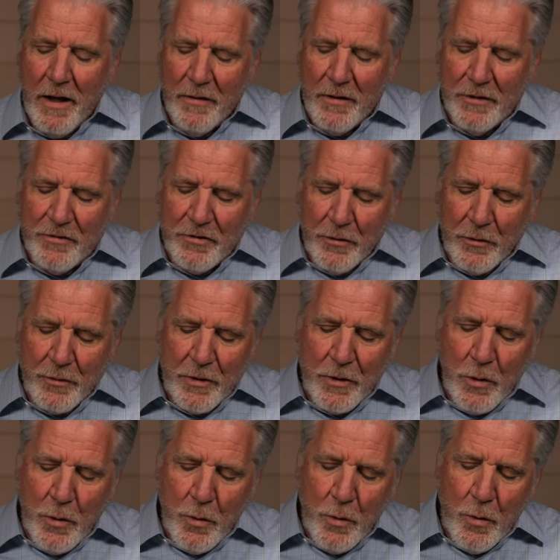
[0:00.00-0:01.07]
than children
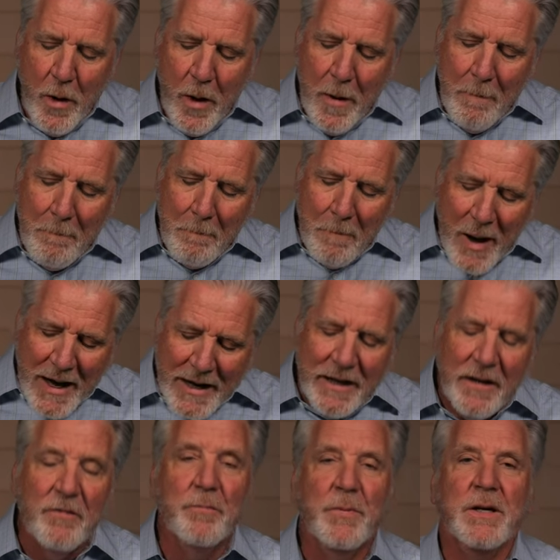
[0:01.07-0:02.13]
who might
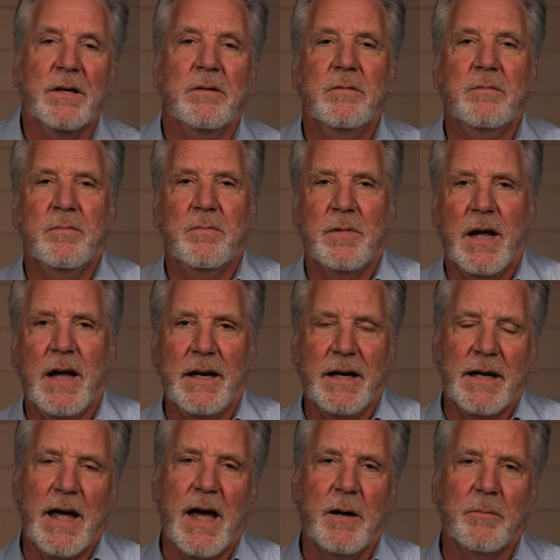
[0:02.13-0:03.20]
have been
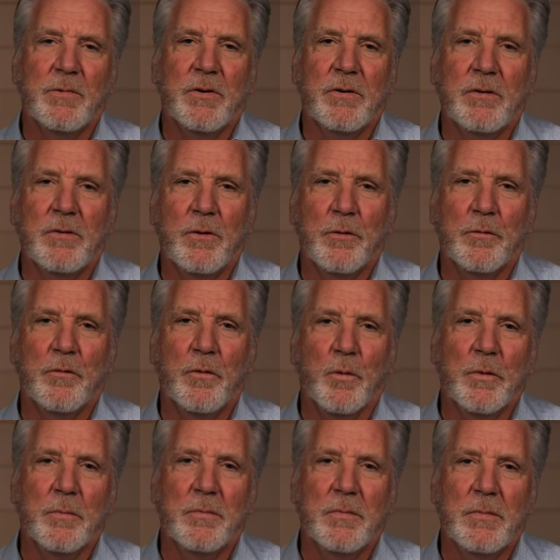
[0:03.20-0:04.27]
handicapped or
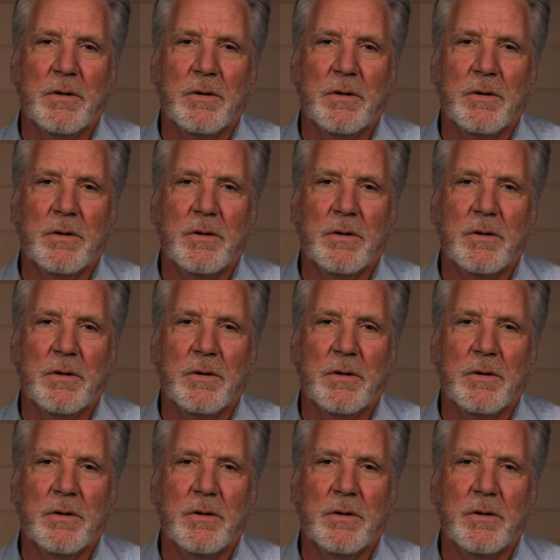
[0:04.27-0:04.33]
deformed.